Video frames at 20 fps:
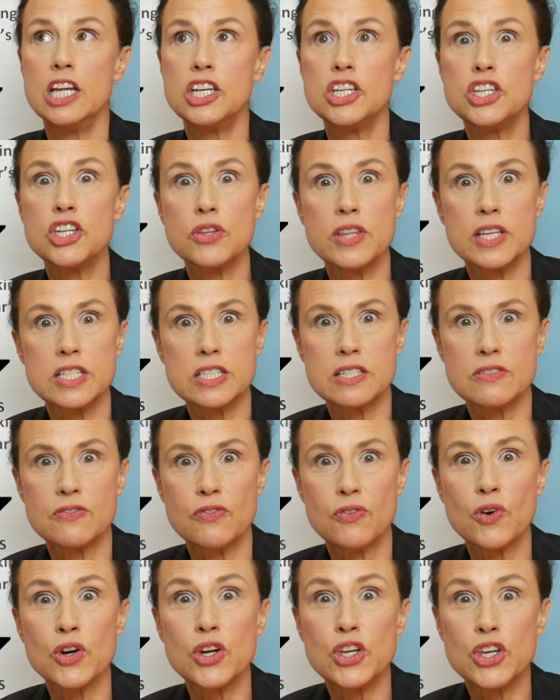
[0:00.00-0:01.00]
Do this
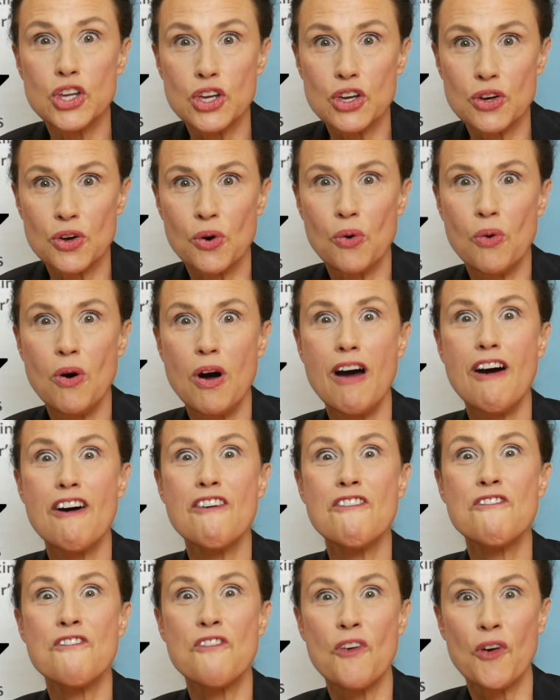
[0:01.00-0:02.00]
for you,
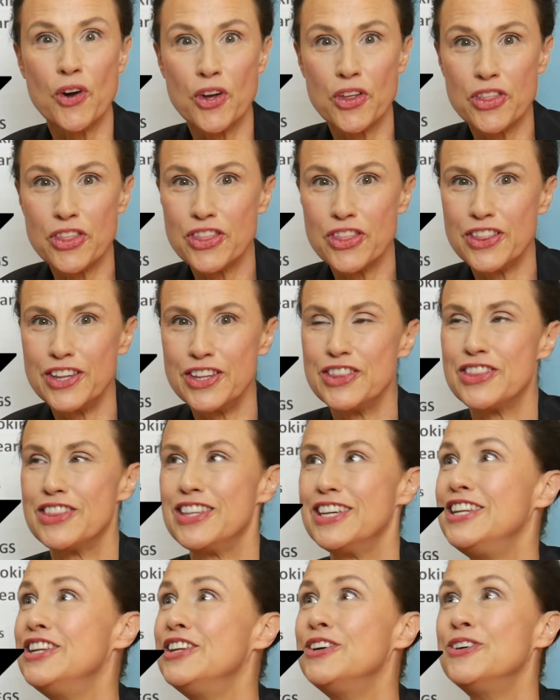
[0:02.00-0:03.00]
for
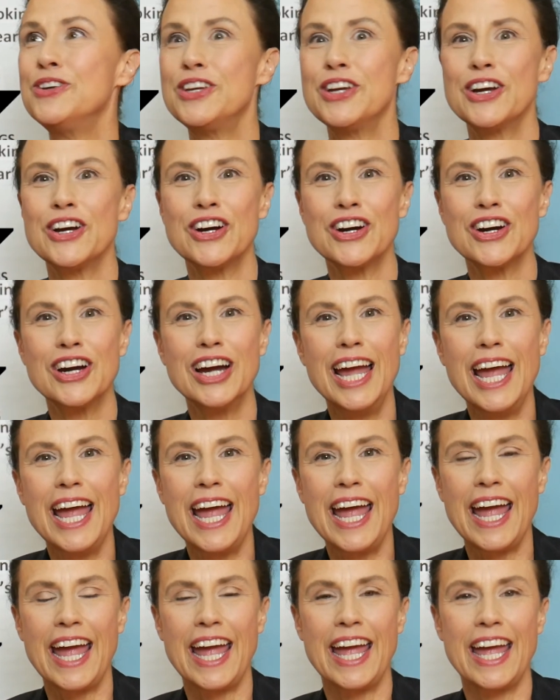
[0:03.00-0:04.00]
the new year,
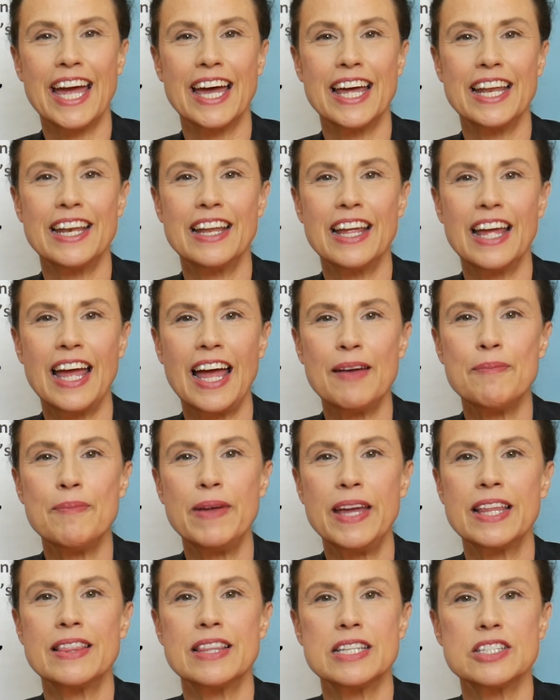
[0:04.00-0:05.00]
and
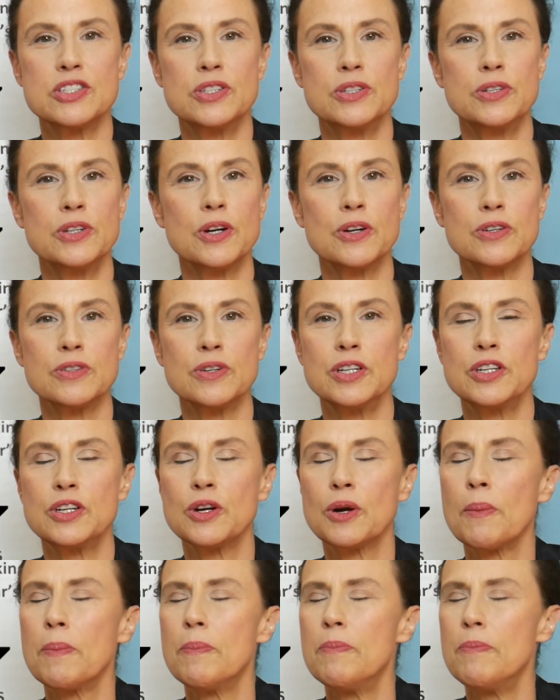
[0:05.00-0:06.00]
make this new year
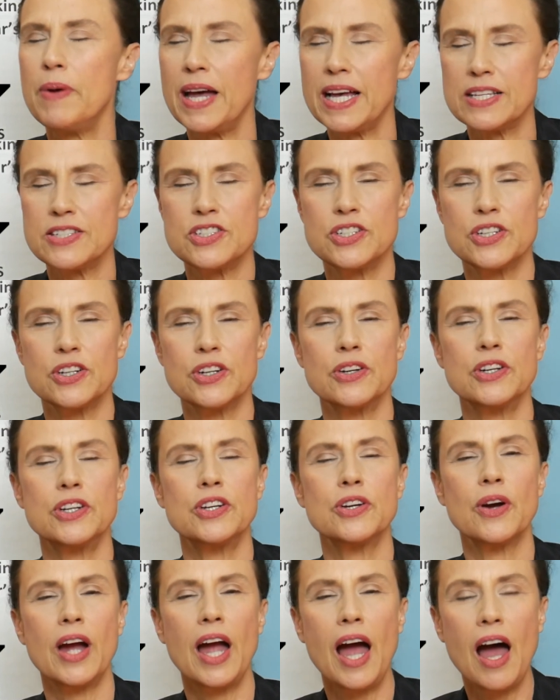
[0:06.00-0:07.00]
your best year,
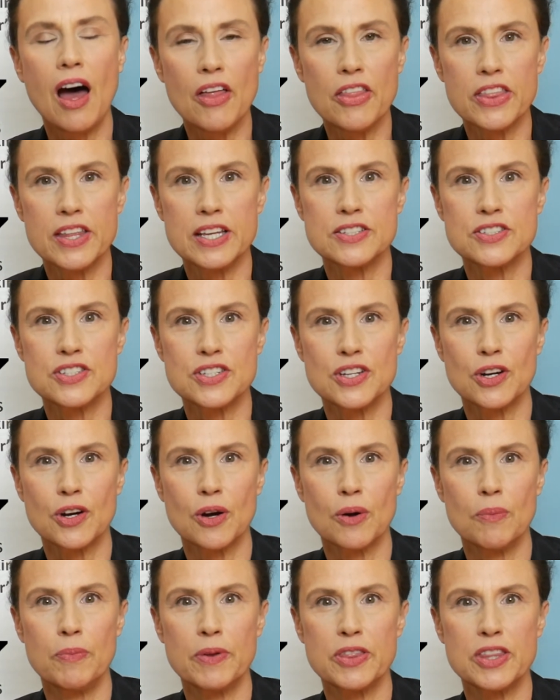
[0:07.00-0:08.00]
your healthiest
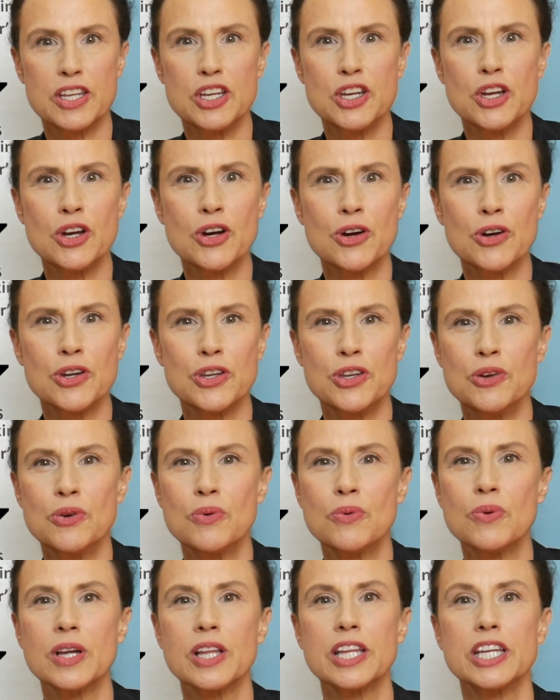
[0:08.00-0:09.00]
year, but the year you
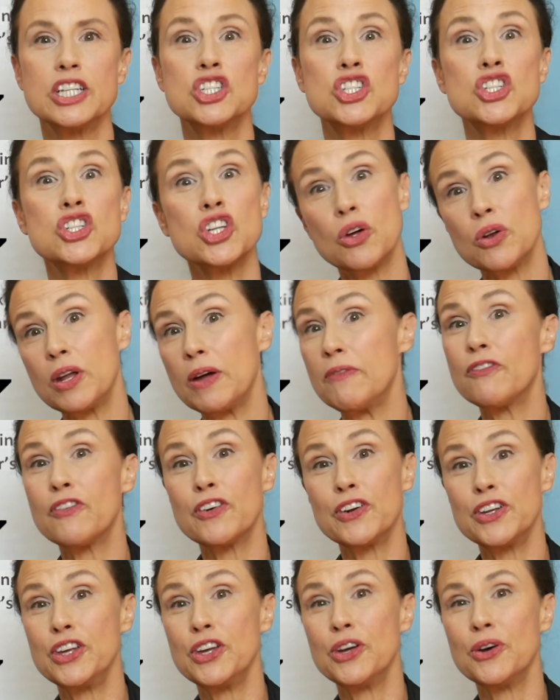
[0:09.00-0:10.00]
really showed up for
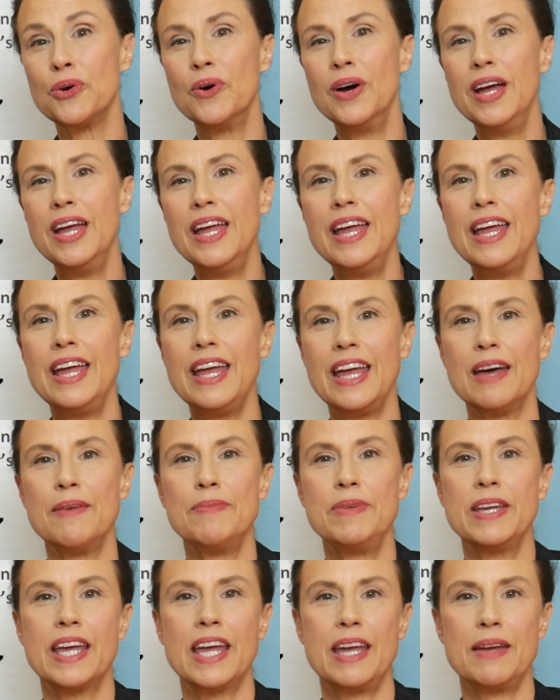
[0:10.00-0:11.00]
you and
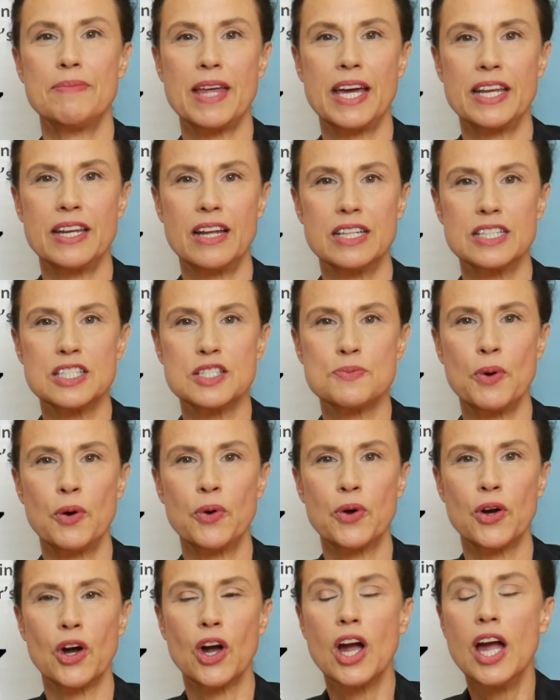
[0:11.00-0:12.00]
became that
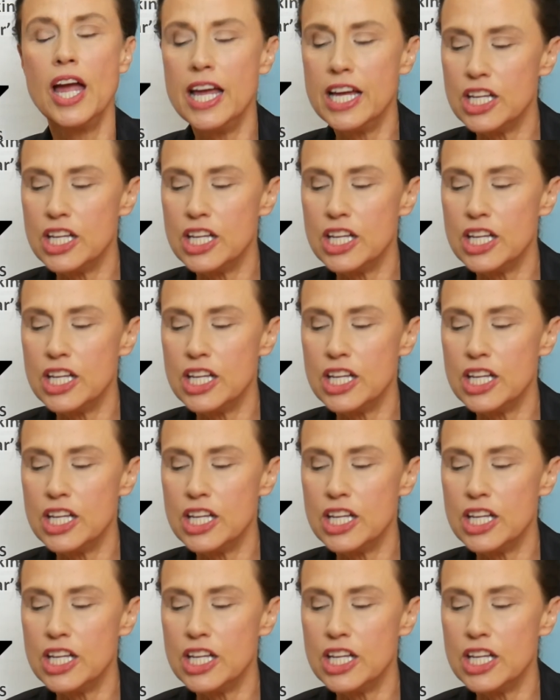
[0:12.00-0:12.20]
non-smoker.